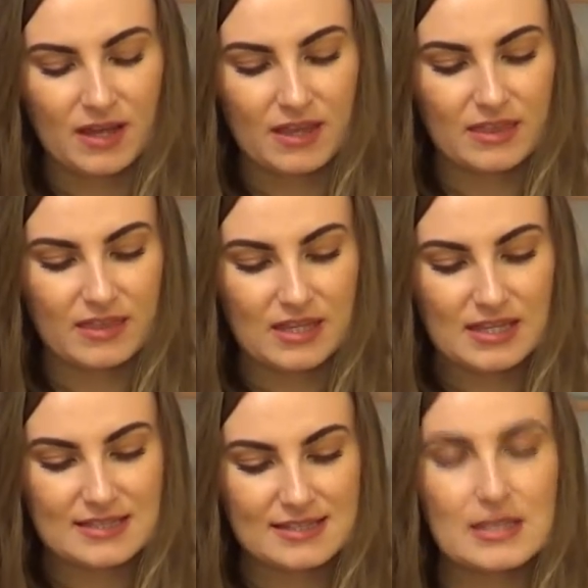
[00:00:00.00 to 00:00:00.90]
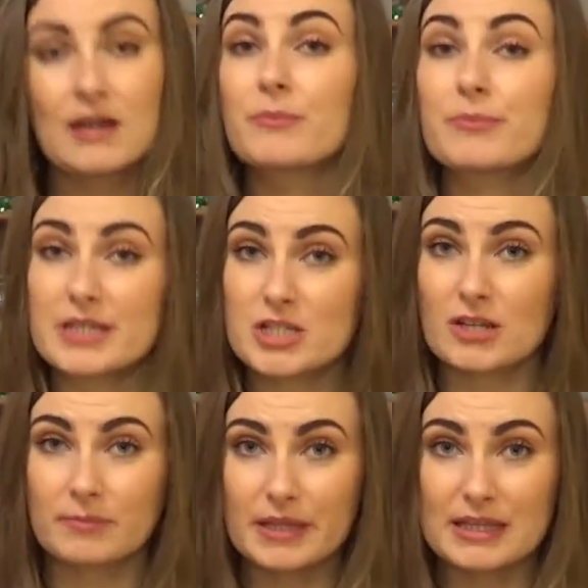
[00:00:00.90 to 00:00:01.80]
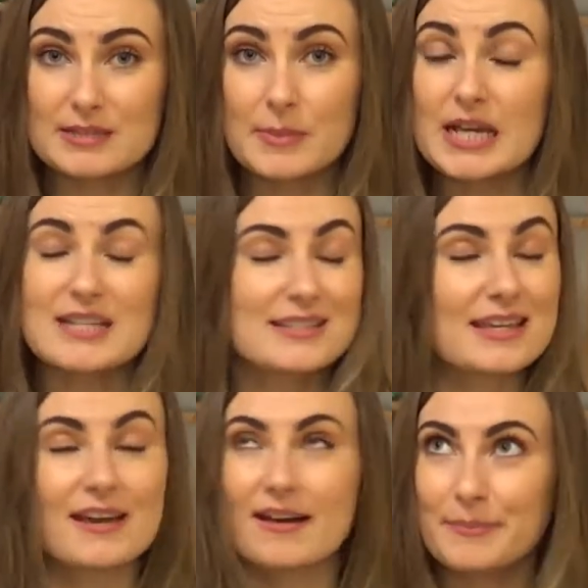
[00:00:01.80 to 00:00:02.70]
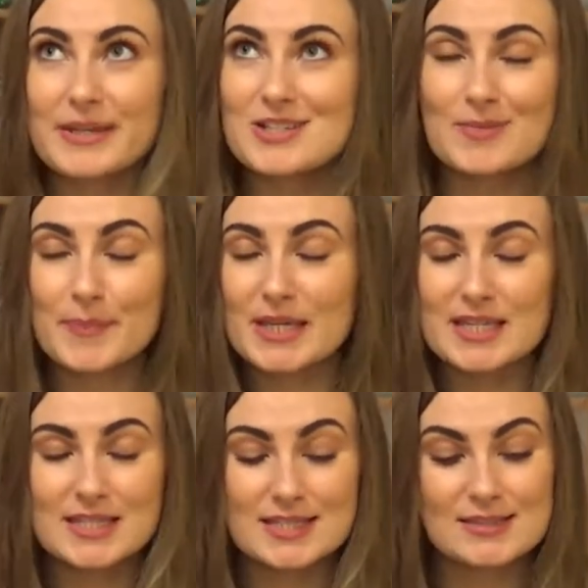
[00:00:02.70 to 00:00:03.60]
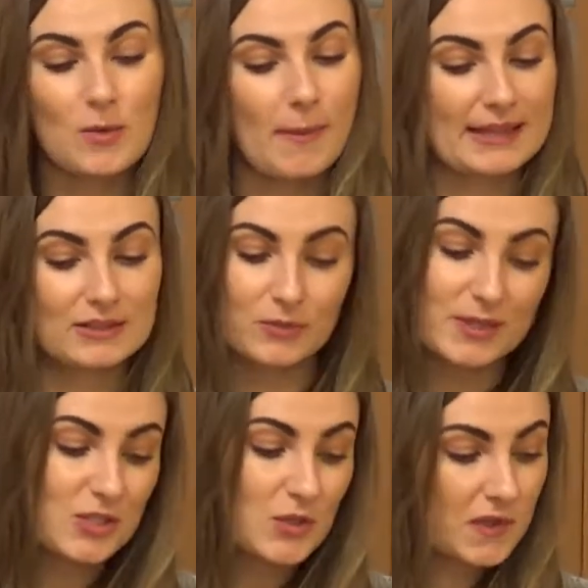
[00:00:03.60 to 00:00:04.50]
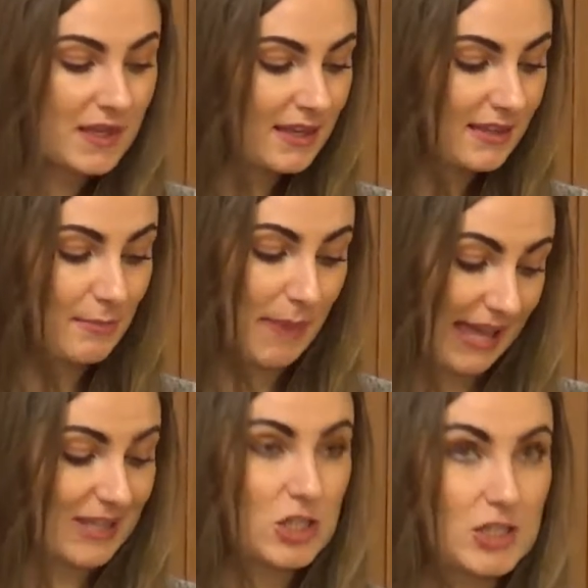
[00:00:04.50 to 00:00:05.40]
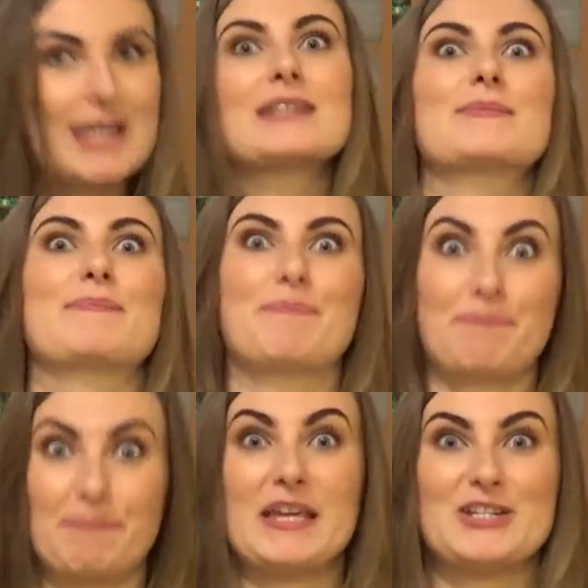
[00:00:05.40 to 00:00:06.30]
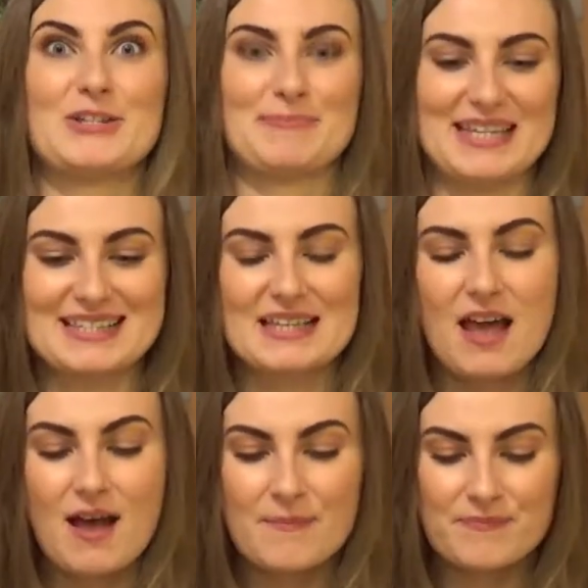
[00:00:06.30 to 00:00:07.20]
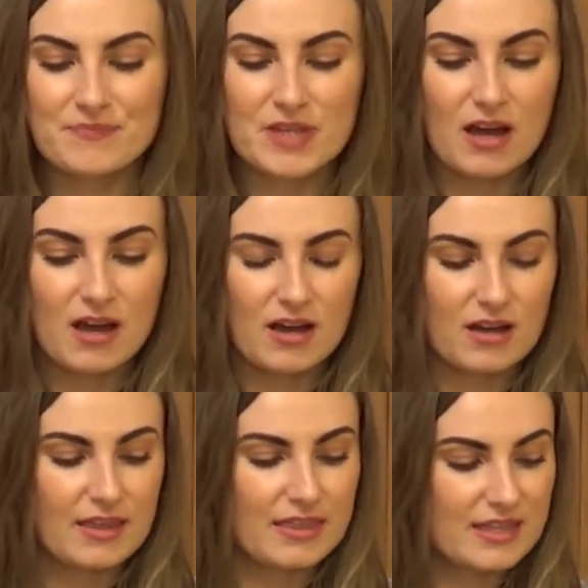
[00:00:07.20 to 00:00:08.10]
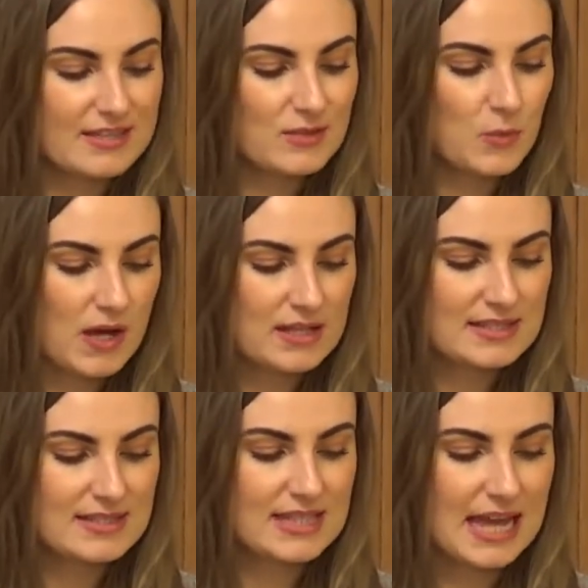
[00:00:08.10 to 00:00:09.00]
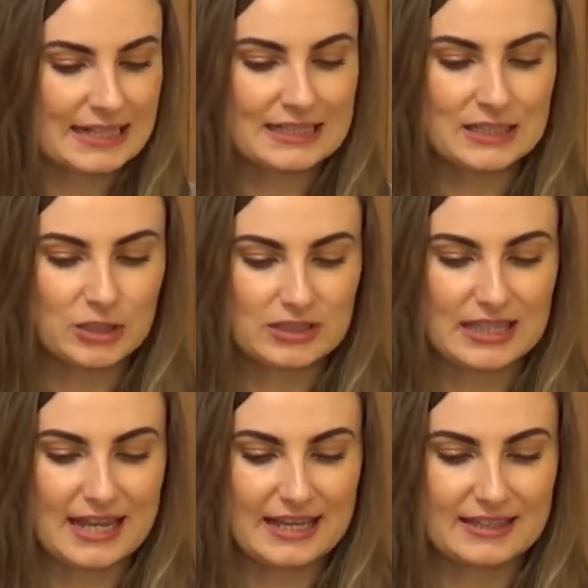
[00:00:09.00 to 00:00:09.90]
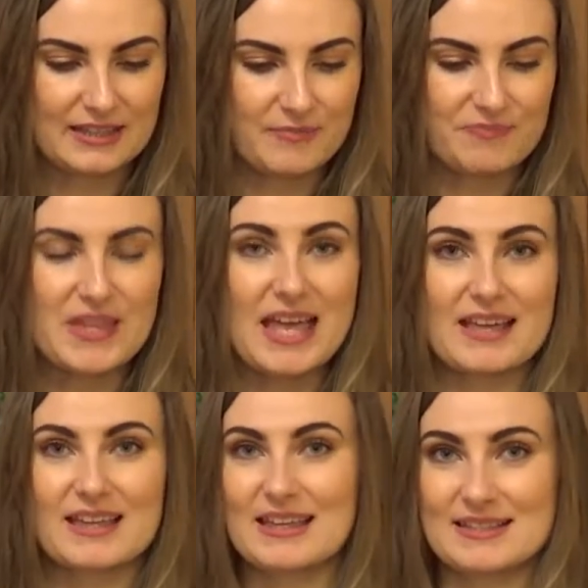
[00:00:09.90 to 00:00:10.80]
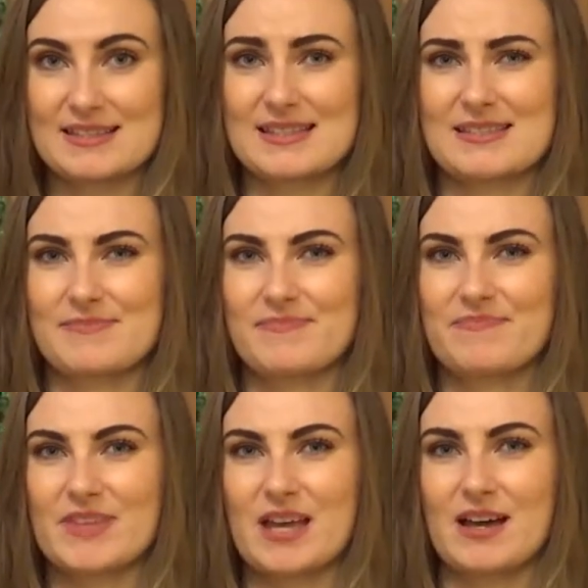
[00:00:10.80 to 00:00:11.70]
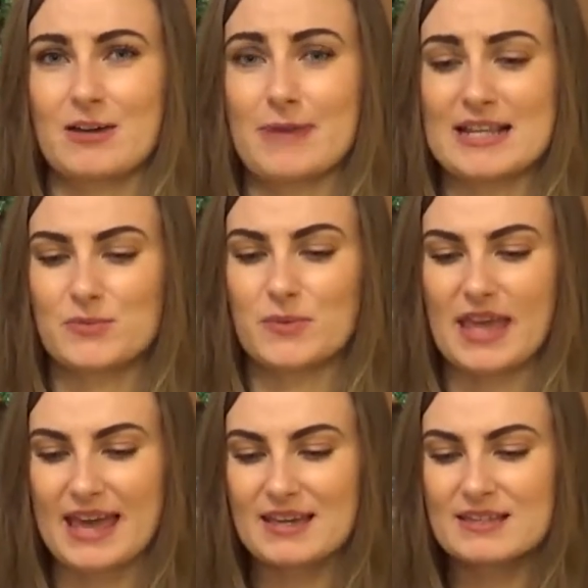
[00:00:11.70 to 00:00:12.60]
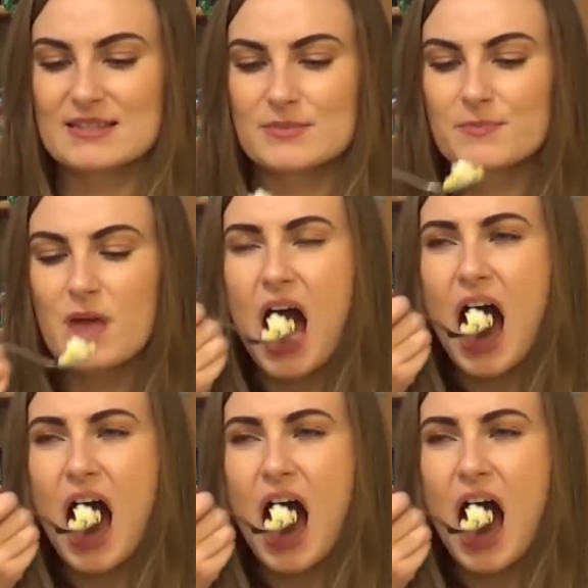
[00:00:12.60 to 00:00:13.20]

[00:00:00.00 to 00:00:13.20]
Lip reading: These pigeon peas, because they are pigeon peas, no matter what you think, the package said pigeon peas. These ones kind of look like it's rice with eggs.